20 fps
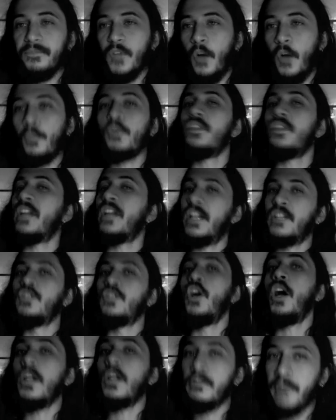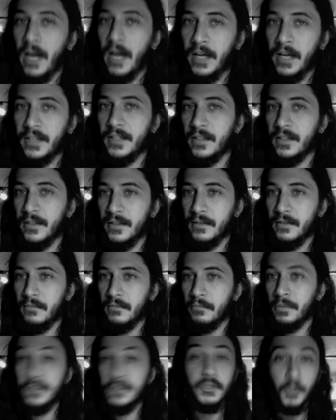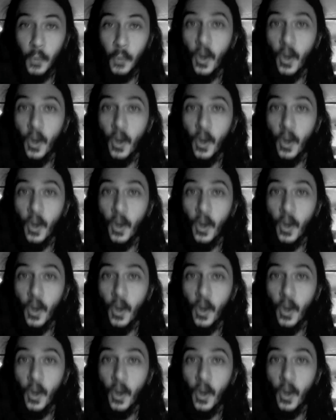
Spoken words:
Almost like a dark ride, but you're